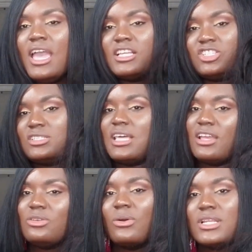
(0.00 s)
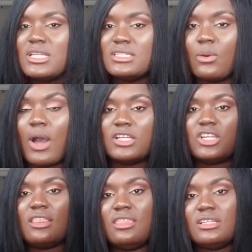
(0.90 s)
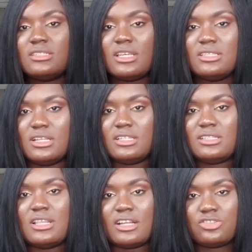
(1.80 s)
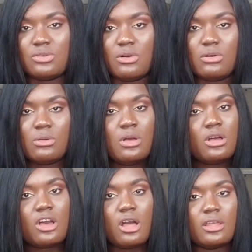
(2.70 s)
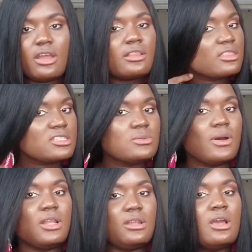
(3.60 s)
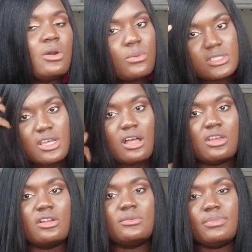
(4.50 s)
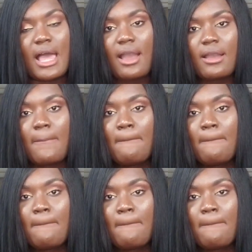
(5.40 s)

It's just that, you know, it needs a wash. And this is in its natural color. This one was colored black.